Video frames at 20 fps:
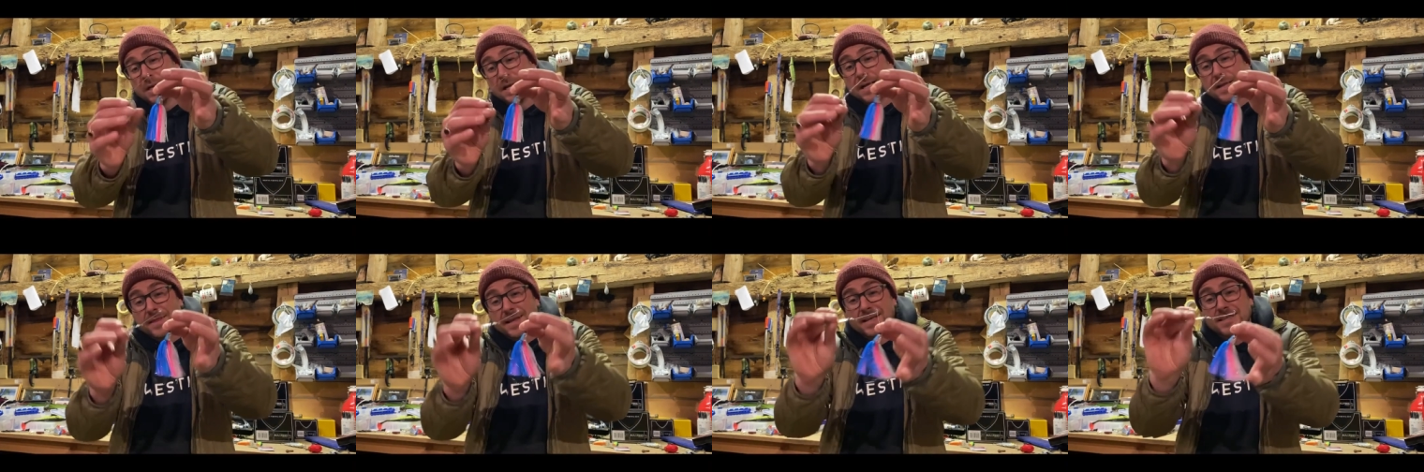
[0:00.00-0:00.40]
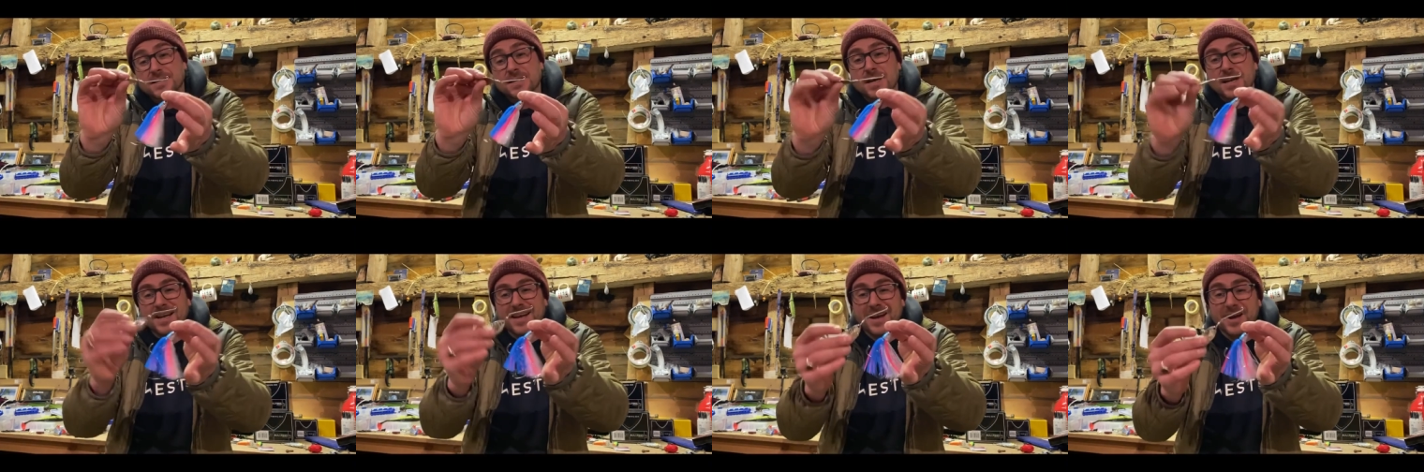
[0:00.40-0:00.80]

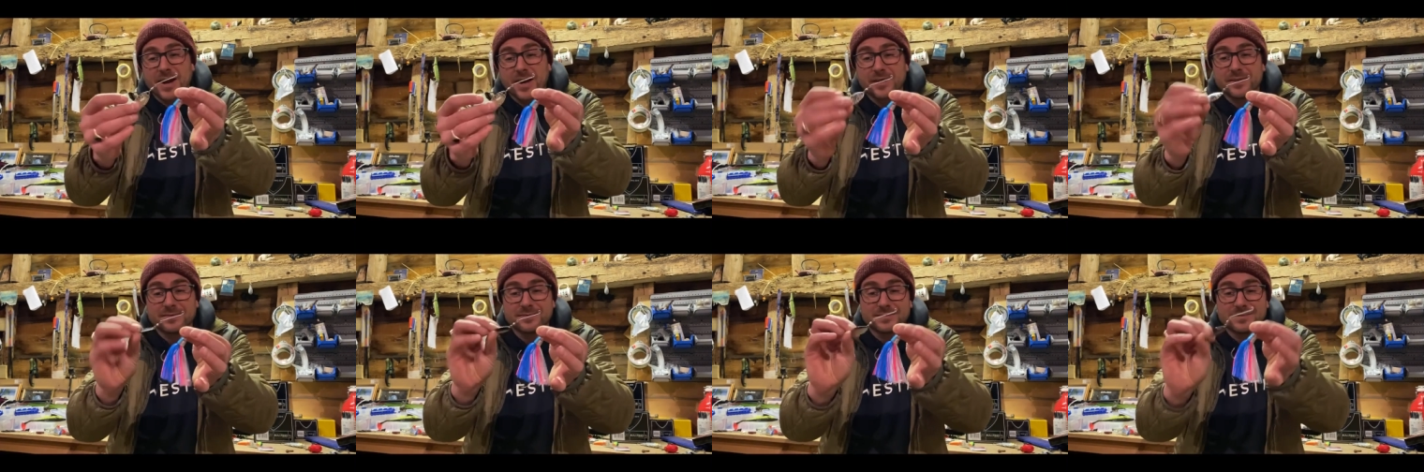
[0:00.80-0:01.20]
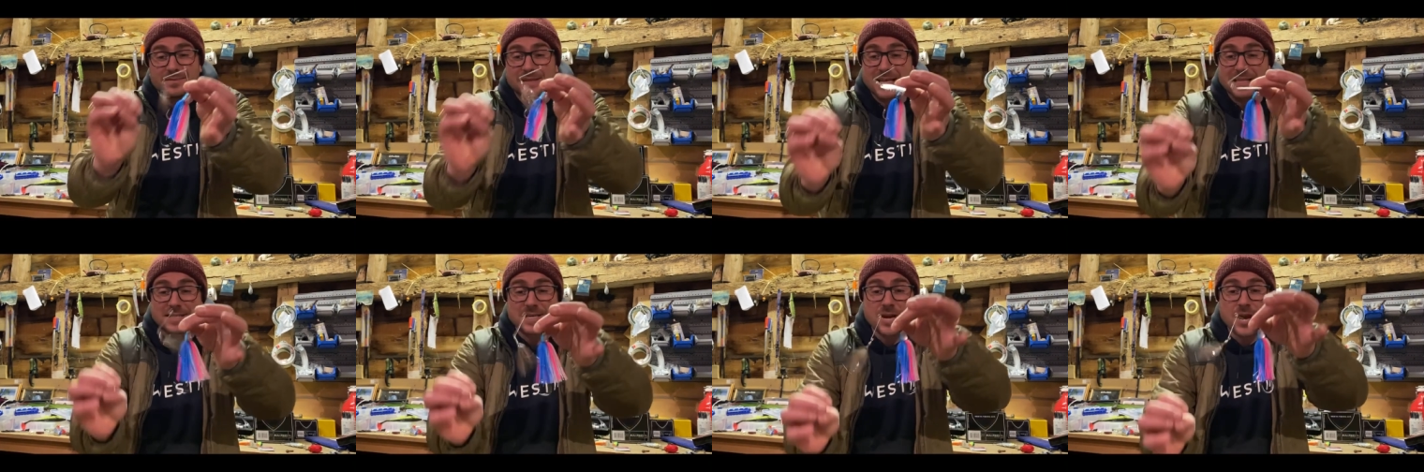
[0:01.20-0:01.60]

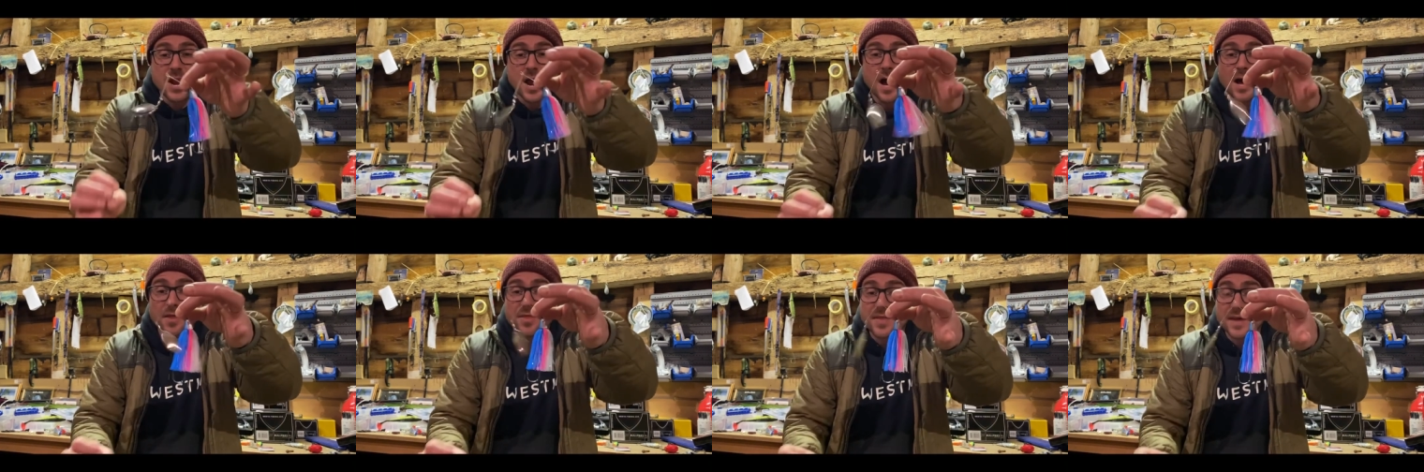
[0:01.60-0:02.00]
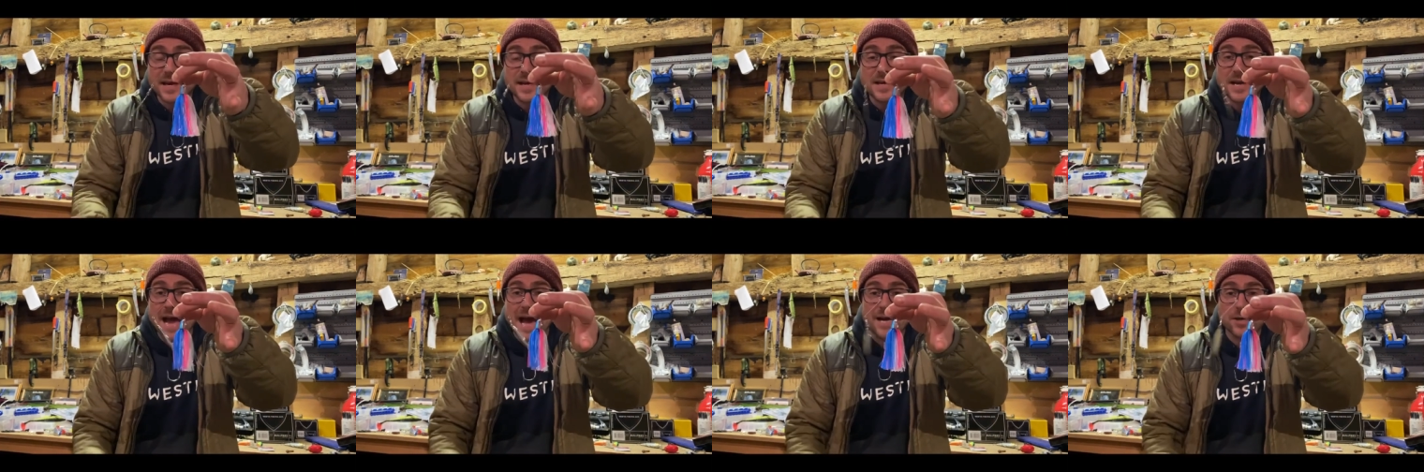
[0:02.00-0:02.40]
There's
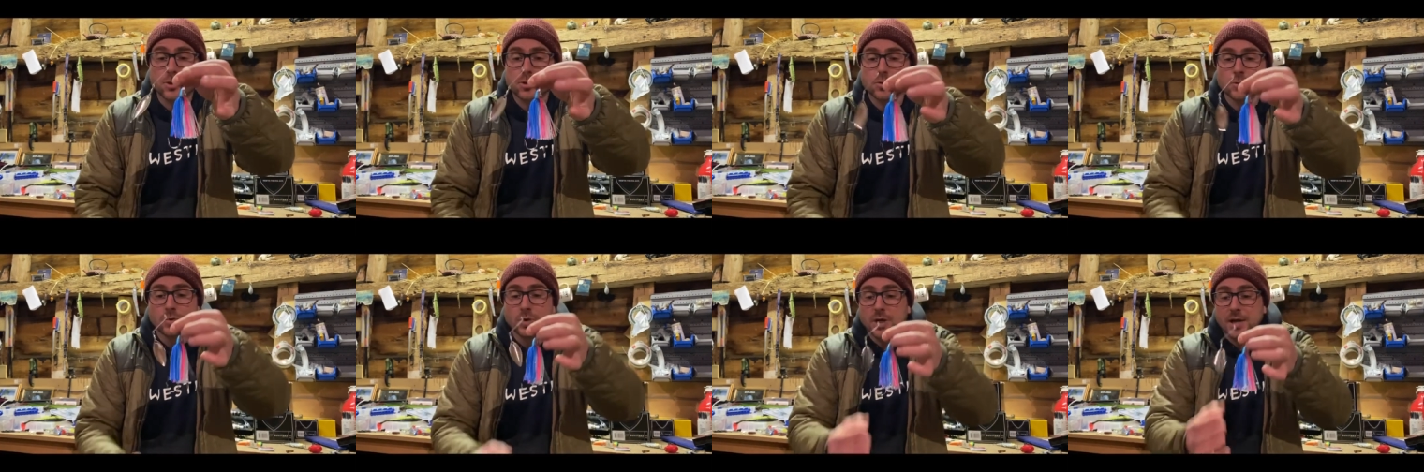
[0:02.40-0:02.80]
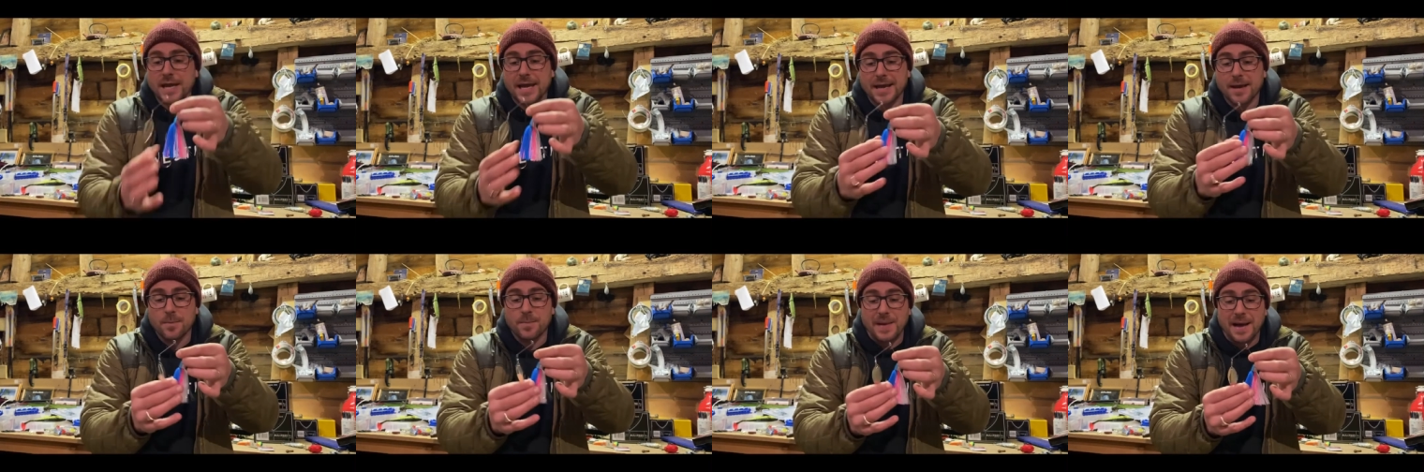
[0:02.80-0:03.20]
nothing natural
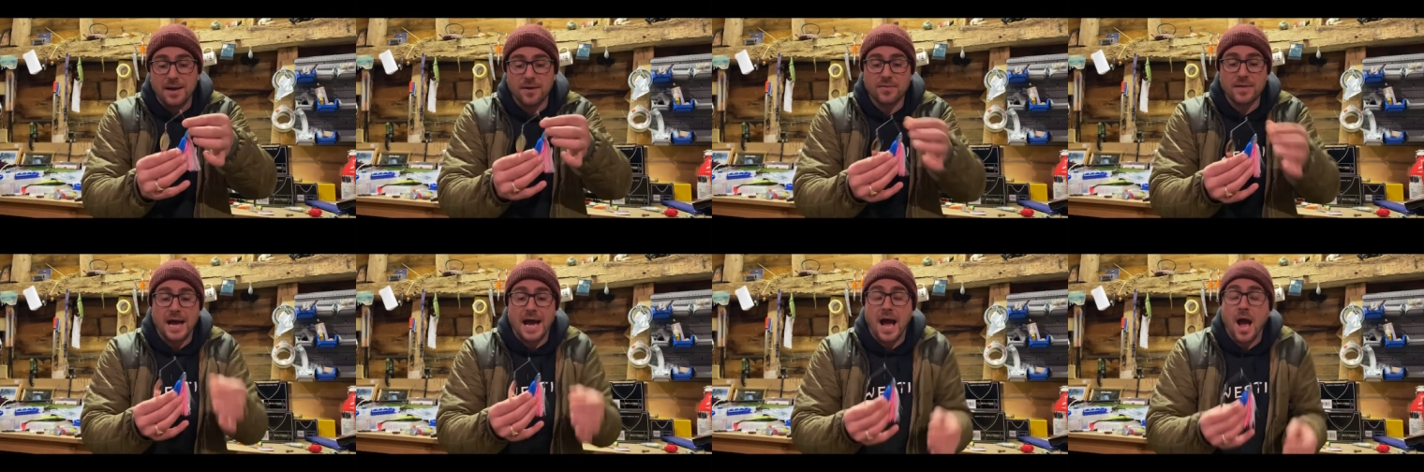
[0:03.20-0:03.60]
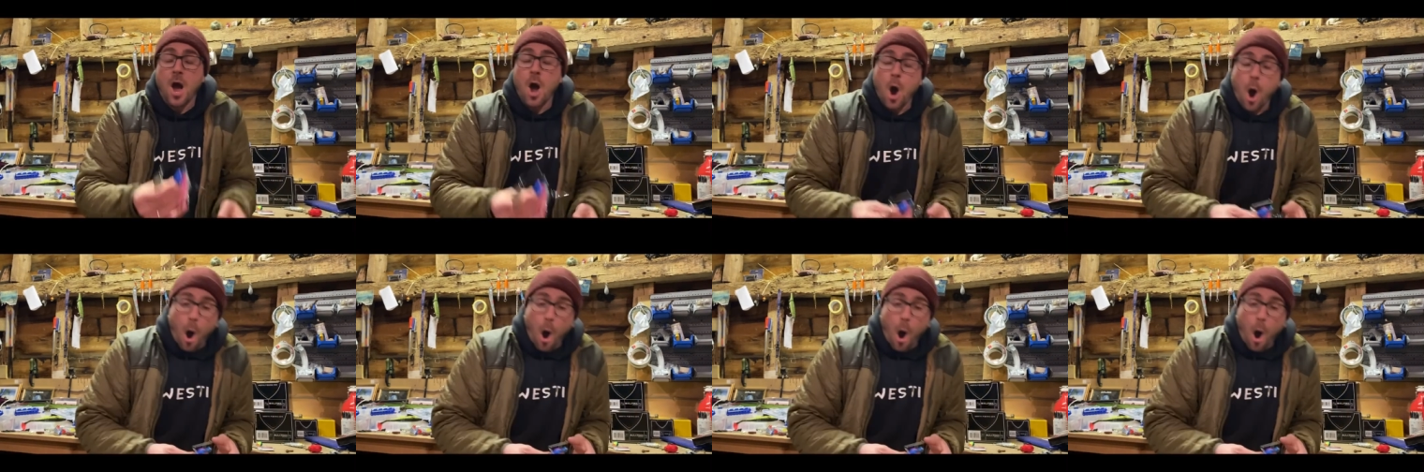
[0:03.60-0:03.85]
looking about that.